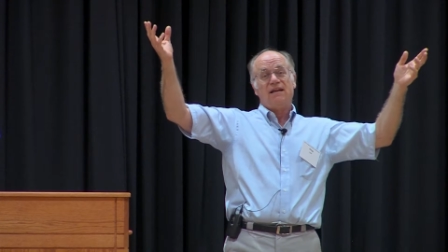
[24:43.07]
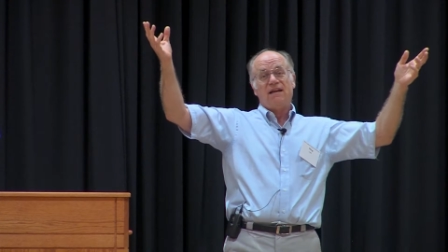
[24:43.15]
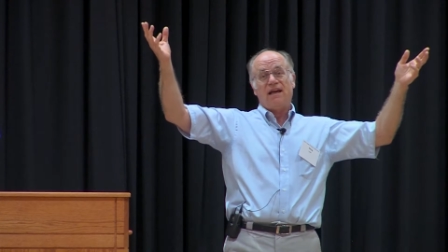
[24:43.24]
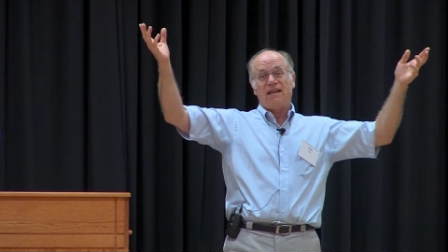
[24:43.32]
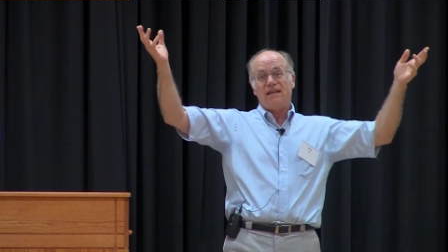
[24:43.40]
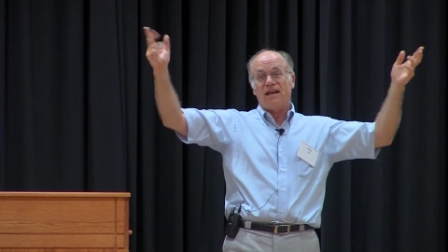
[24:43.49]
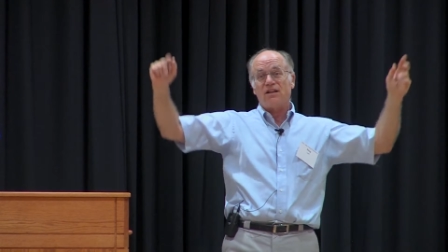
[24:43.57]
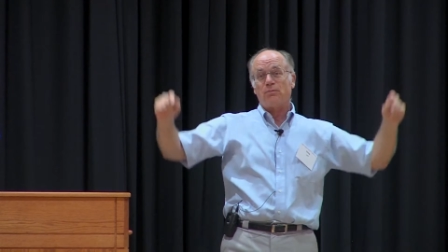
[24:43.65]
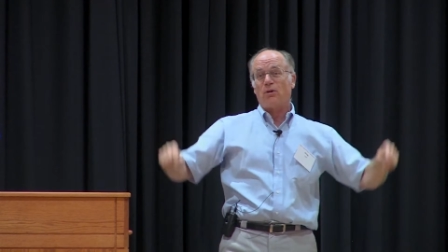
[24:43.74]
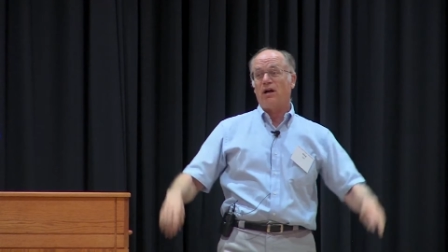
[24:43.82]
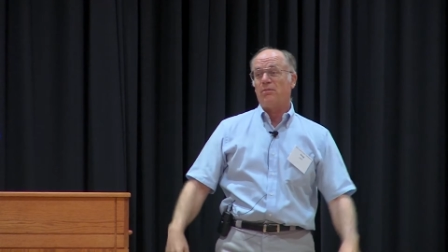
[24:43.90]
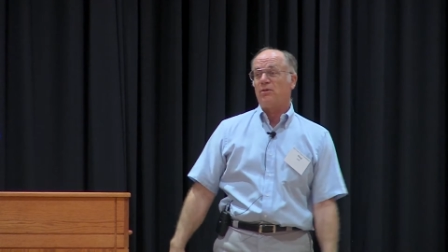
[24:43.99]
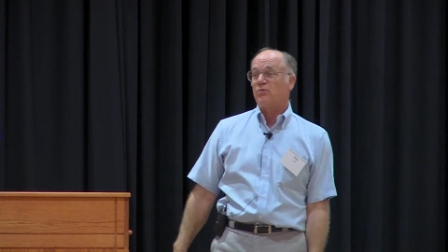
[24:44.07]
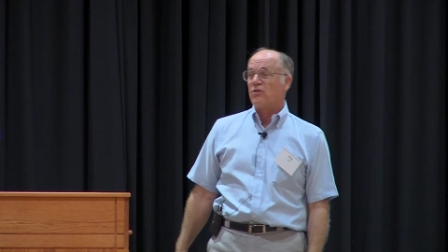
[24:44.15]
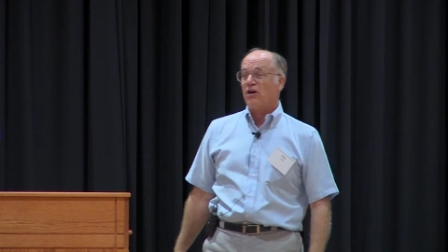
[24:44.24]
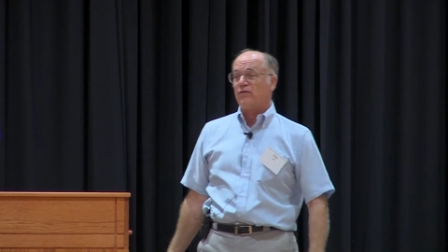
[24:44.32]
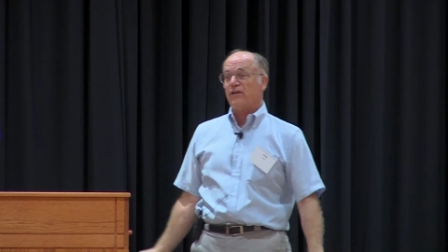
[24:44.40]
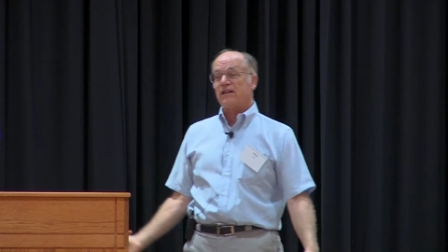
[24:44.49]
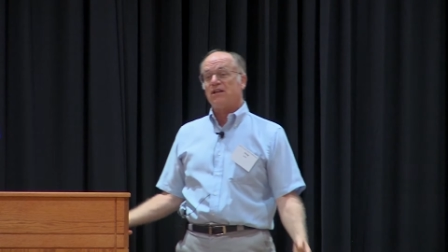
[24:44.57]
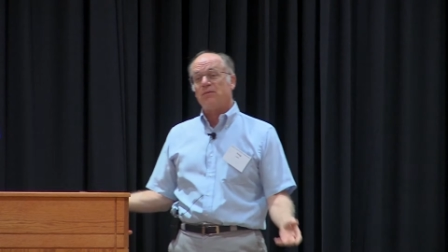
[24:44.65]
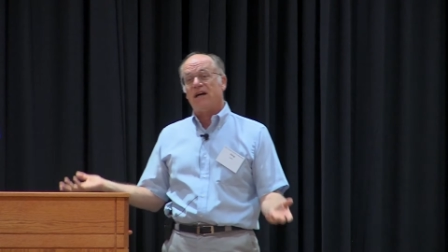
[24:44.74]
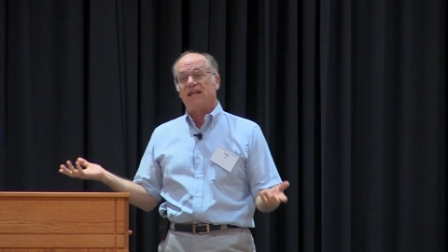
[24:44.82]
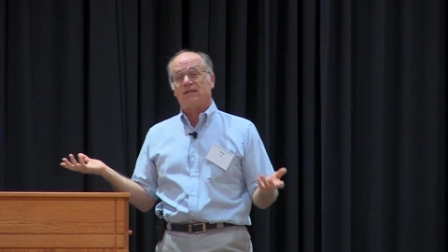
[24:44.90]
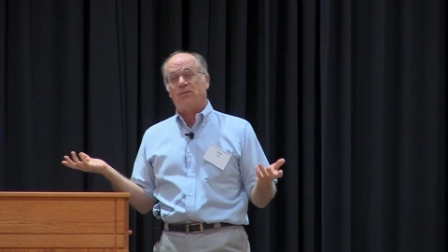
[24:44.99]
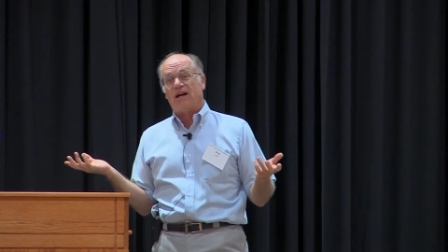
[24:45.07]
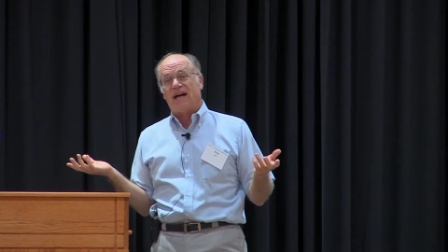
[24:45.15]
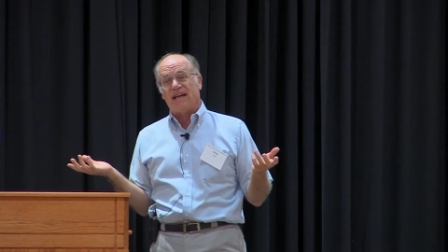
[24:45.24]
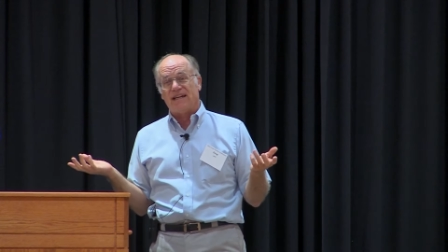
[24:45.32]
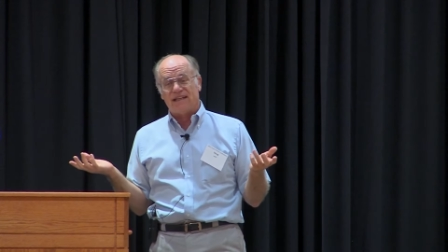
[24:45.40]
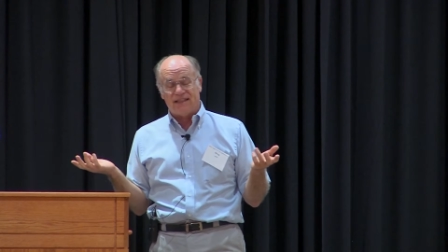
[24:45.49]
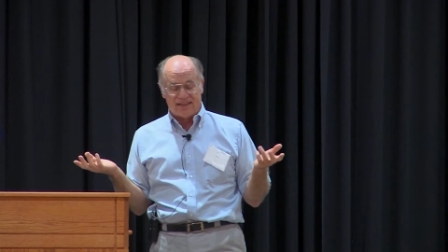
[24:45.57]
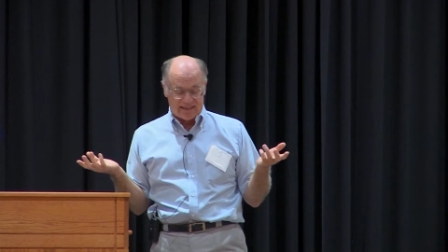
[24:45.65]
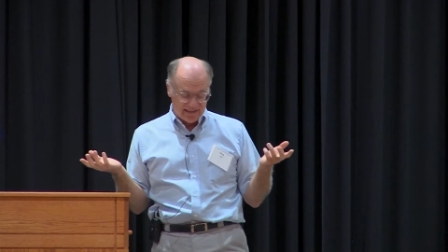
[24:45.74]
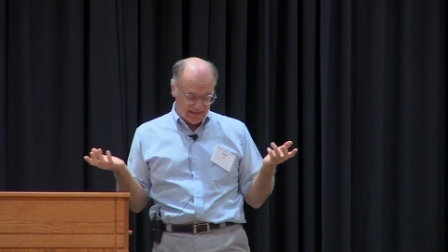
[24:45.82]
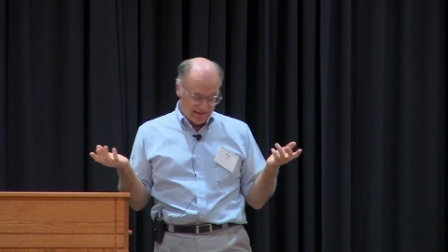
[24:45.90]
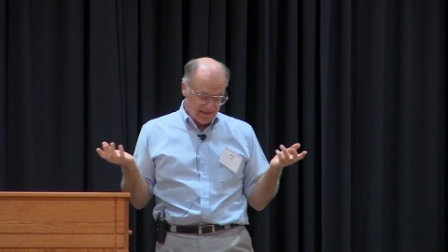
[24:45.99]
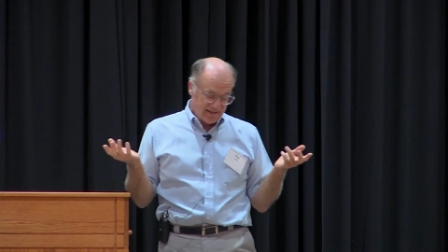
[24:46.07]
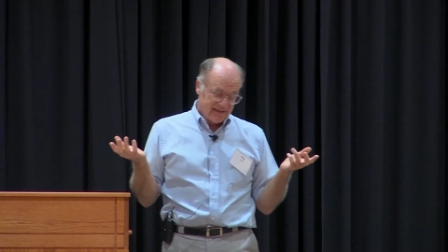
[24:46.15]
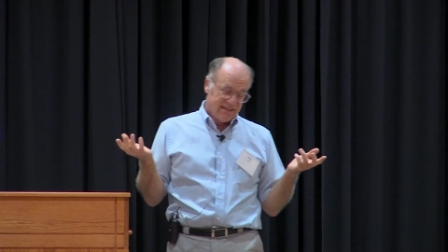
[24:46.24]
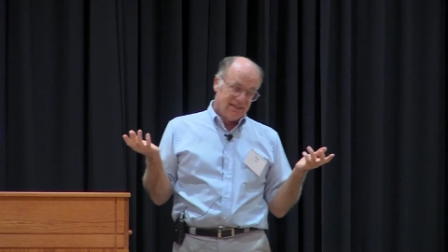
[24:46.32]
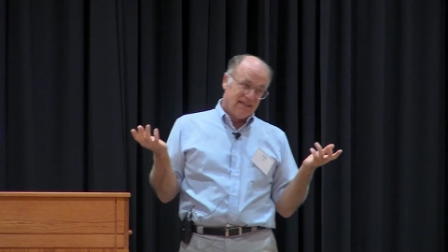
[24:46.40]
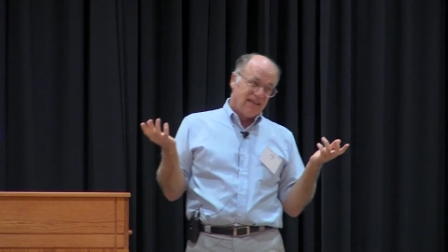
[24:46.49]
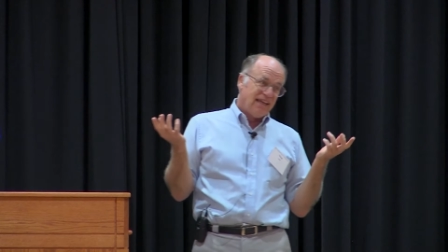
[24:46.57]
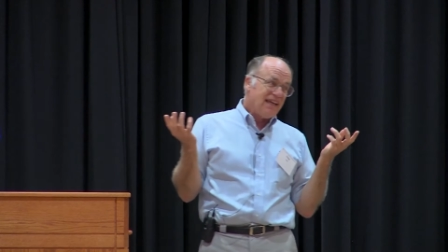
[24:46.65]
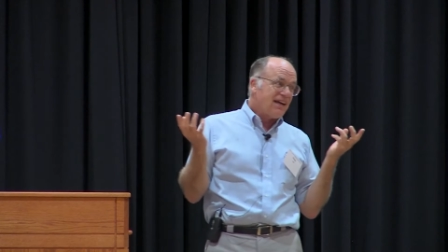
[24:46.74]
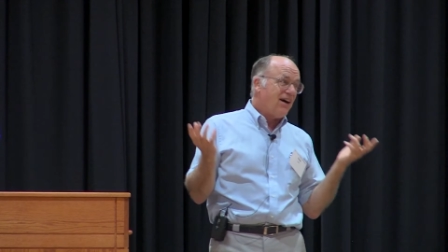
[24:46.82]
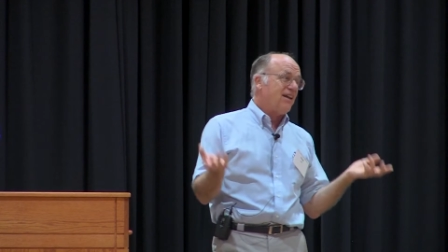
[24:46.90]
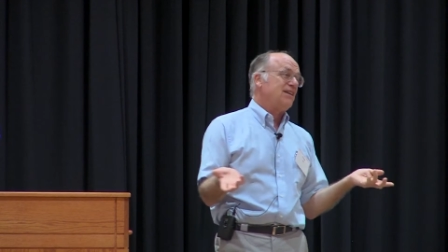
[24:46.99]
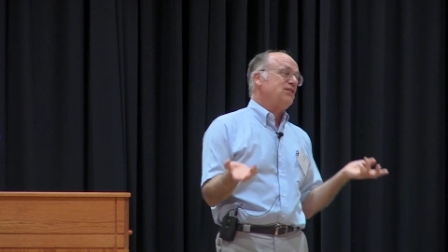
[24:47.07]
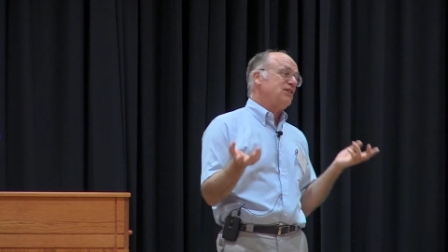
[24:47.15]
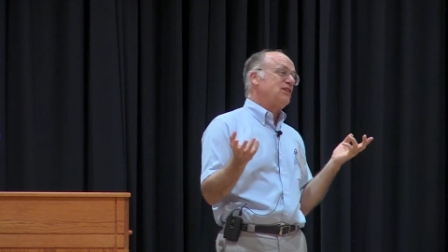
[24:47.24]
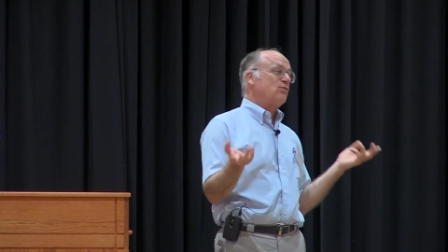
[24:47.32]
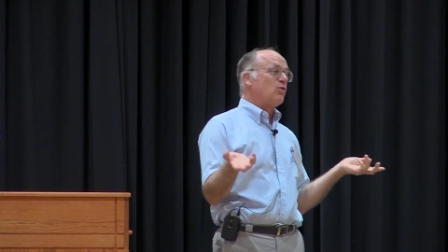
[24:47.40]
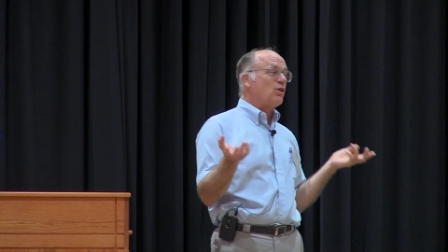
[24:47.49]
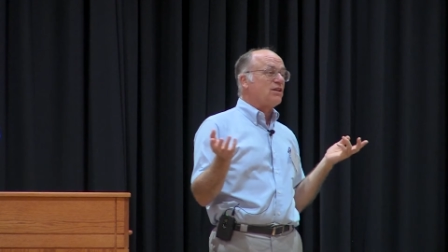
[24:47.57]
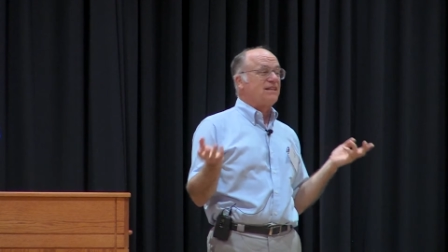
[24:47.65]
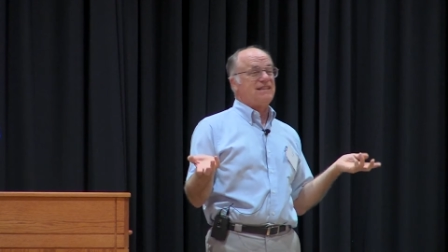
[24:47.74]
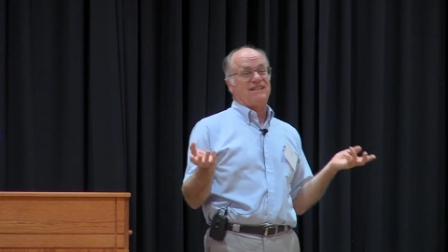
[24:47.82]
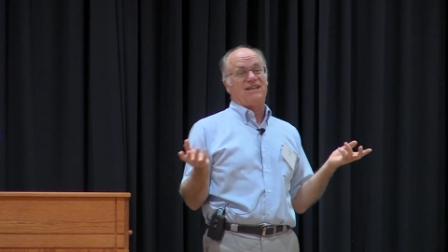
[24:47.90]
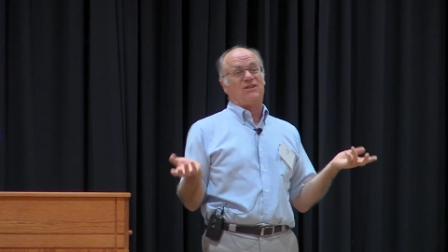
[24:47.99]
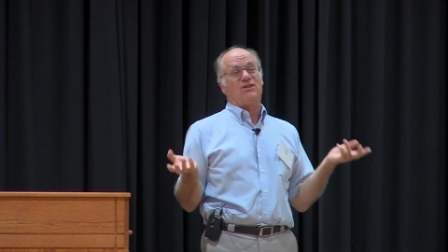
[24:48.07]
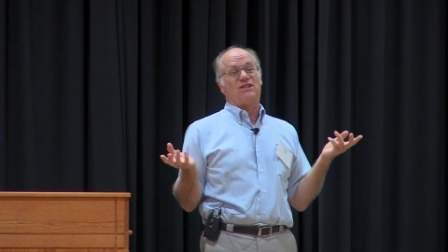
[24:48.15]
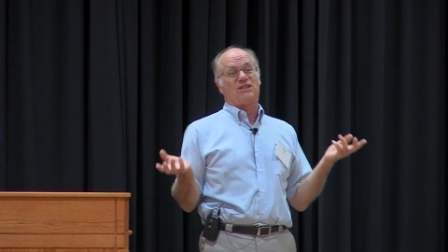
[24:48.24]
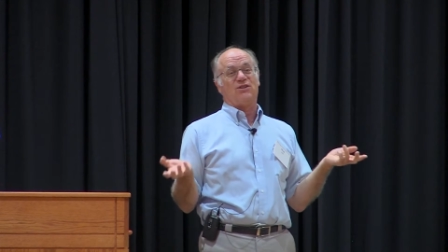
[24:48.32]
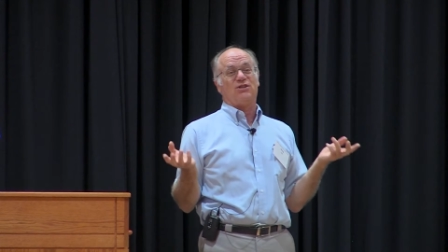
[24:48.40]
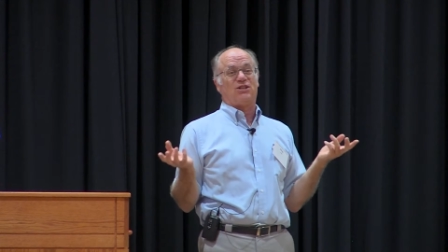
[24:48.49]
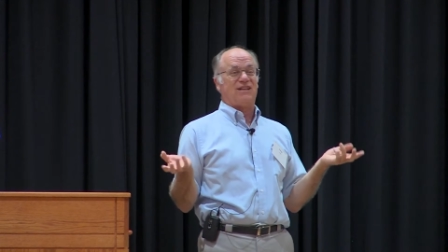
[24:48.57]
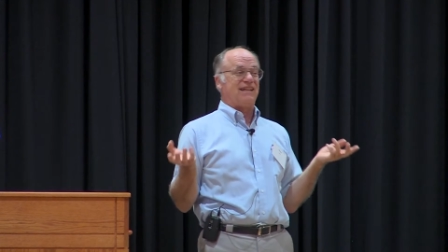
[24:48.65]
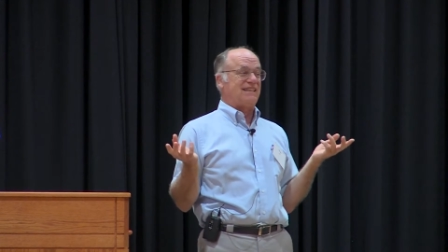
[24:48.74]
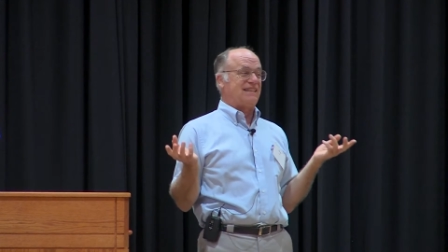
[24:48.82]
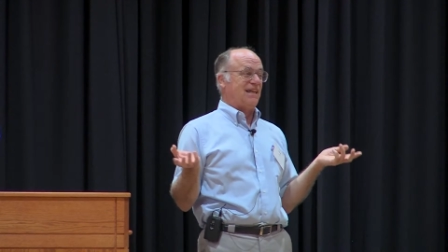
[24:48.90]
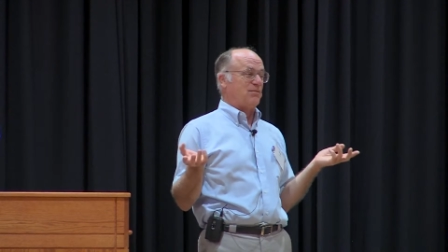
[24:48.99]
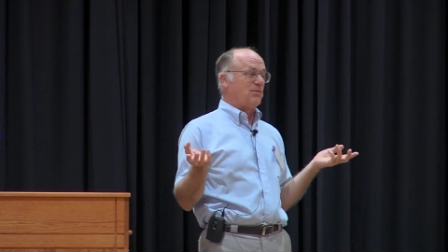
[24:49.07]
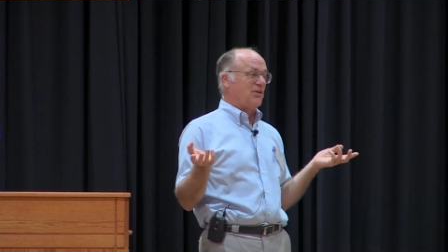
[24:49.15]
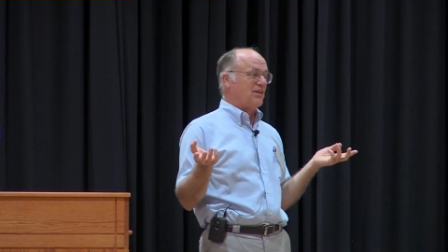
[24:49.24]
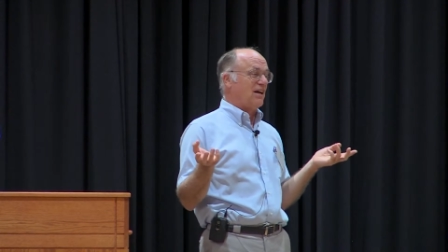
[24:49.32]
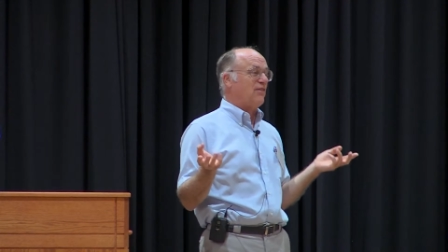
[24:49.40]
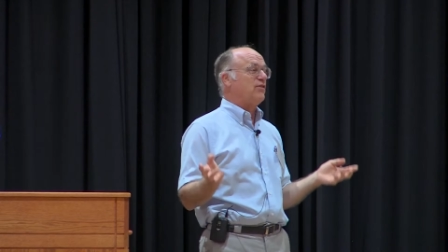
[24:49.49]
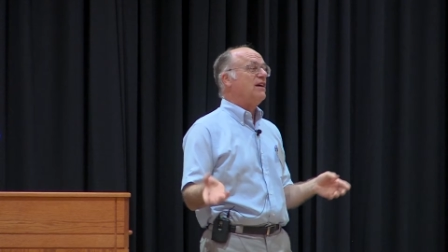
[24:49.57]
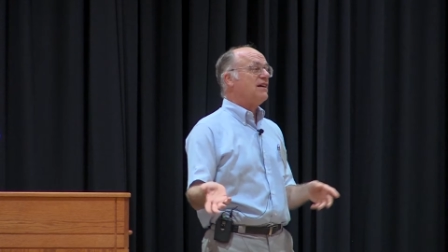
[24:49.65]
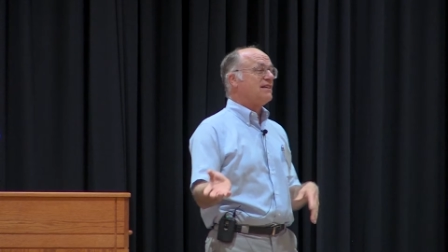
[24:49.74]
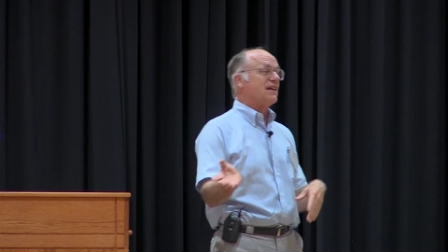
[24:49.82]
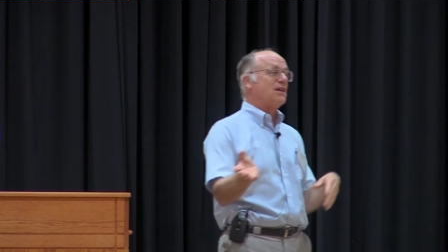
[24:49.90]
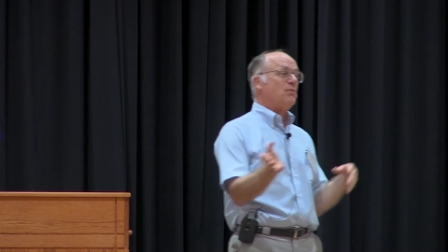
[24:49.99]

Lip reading: And the other problem we're all victimized by is ecologists weren't considered socially acceptable enough to come